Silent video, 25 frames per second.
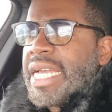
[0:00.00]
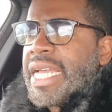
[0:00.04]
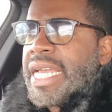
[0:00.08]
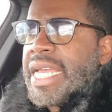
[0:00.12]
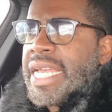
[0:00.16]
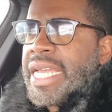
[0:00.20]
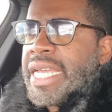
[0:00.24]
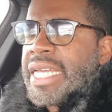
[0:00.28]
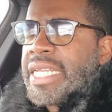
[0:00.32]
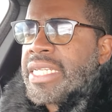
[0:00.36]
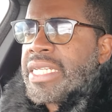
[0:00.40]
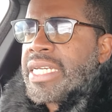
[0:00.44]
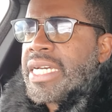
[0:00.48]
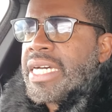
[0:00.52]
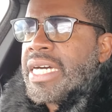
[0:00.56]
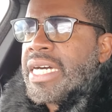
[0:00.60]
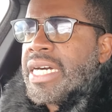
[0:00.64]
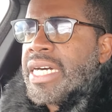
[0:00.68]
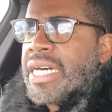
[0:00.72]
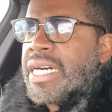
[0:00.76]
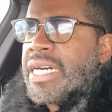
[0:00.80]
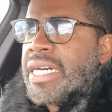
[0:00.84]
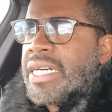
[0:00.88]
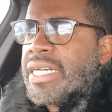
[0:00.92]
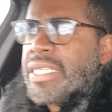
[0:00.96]
And
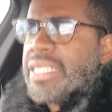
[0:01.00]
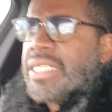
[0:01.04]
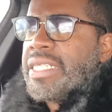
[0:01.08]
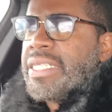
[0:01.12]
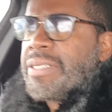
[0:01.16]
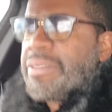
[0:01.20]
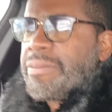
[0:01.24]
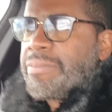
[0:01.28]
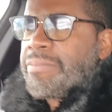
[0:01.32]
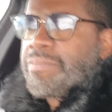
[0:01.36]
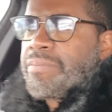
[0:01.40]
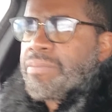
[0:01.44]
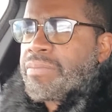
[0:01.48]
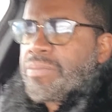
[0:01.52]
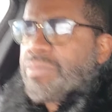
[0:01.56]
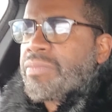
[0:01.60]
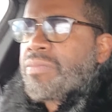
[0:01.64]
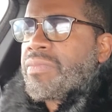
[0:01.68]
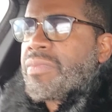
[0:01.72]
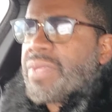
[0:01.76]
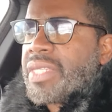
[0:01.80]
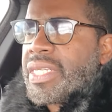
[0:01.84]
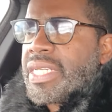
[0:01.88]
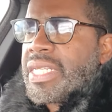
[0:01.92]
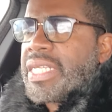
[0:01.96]

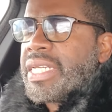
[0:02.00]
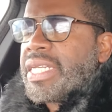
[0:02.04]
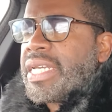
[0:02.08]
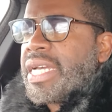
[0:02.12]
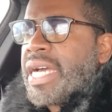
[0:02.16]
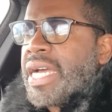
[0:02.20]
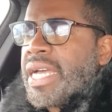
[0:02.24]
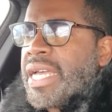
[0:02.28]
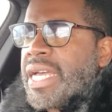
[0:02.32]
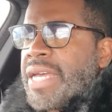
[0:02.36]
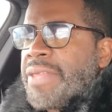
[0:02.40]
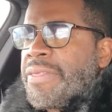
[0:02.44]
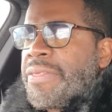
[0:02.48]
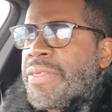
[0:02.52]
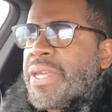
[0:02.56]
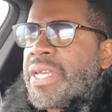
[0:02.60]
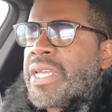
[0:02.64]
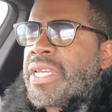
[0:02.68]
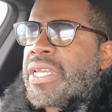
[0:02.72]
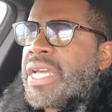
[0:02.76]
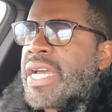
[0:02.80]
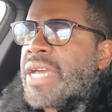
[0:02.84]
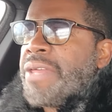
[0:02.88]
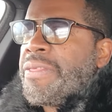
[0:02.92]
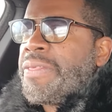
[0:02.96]
I
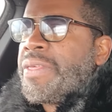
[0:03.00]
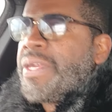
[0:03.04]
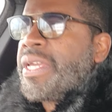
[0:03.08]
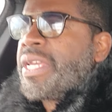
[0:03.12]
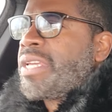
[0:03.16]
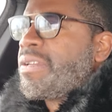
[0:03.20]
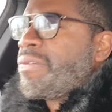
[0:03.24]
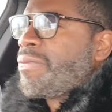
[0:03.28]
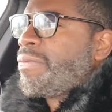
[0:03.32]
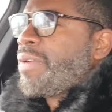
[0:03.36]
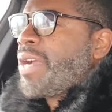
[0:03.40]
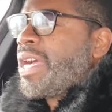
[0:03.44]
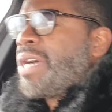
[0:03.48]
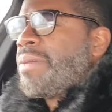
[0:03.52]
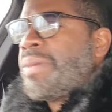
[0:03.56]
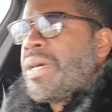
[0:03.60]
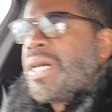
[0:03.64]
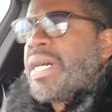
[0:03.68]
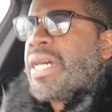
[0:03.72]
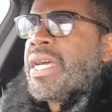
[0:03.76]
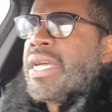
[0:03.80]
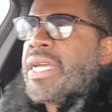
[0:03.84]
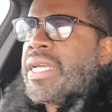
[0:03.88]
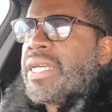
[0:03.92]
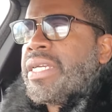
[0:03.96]
think if
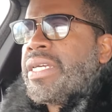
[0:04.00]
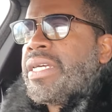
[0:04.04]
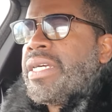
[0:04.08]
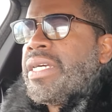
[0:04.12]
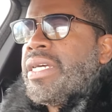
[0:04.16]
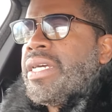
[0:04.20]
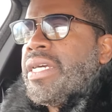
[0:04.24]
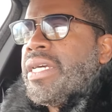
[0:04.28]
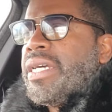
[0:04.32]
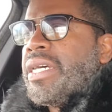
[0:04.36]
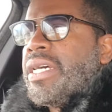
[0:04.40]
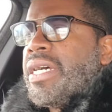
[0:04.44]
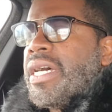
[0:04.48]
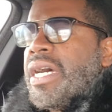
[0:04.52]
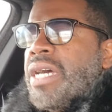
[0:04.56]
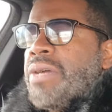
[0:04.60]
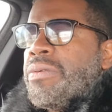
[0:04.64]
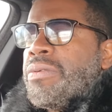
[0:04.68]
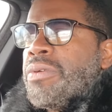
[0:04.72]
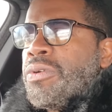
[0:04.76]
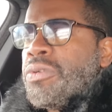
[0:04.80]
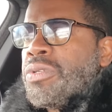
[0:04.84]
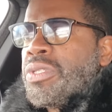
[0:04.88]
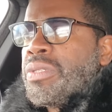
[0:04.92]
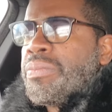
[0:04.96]
Rabbi
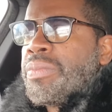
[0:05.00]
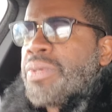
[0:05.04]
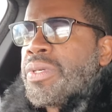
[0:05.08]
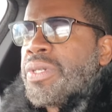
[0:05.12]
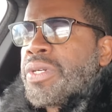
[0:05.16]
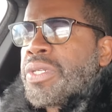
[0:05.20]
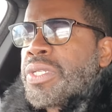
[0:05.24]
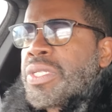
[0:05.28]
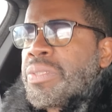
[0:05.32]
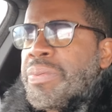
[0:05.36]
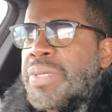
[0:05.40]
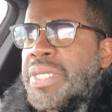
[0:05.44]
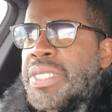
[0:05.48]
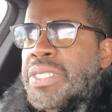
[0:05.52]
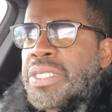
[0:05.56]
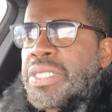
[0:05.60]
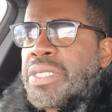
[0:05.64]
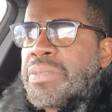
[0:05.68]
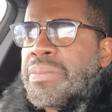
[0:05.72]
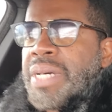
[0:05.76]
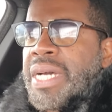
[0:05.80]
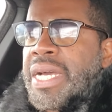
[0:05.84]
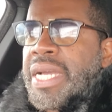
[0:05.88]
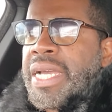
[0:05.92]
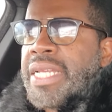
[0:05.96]
Rozenberg speaks
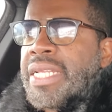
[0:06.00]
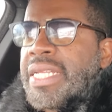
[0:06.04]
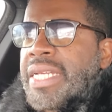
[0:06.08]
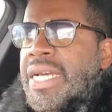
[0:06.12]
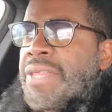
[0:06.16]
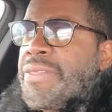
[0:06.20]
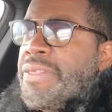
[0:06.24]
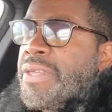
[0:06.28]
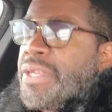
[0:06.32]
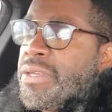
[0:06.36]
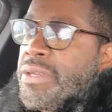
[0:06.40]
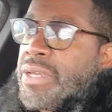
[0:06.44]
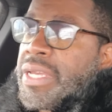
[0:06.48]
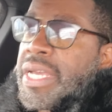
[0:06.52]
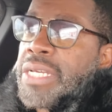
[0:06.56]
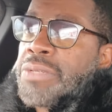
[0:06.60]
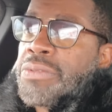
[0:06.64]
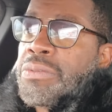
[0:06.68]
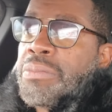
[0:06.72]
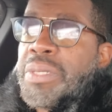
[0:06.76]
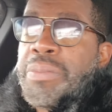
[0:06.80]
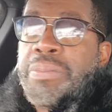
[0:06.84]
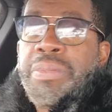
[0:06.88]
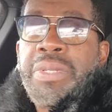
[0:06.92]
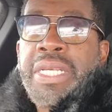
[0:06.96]
his mind, I think you guys
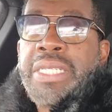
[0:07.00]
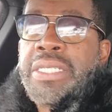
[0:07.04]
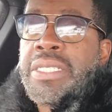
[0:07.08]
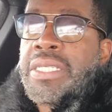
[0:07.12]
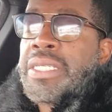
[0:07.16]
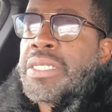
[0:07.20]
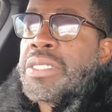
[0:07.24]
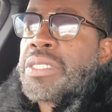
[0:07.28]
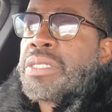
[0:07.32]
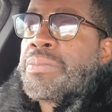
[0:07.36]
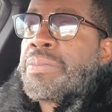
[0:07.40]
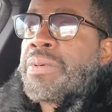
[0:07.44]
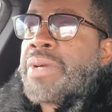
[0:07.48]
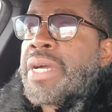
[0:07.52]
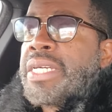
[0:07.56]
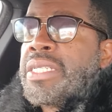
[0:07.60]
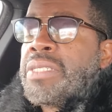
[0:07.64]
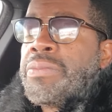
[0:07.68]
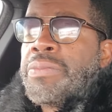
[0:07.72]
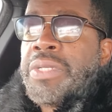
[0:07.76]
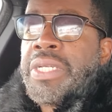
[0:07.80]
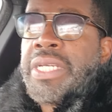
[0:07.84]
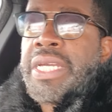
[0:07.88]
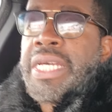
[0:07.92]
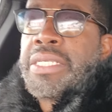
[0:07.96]
will be pleasantly surprised
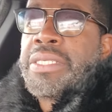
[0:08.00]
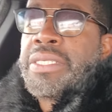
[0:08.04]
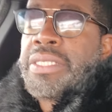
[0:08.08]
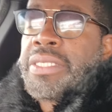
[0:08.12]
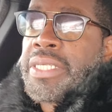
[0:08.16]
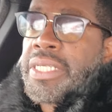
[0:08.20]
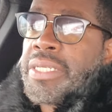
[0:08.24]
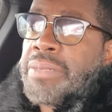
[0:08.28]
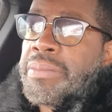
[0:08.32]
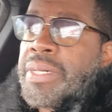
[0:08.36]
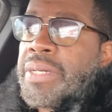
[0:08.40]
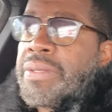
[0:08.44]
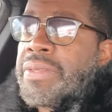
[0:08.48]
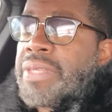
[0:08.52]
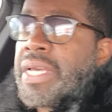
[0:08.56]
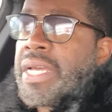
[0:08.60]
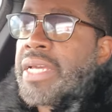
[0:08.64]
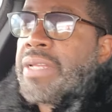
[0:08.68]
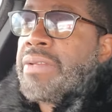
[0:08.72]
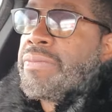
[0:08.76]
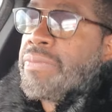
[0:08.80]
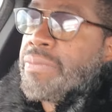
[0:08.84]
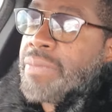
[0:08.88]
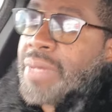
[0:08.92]
in what he has to say about that.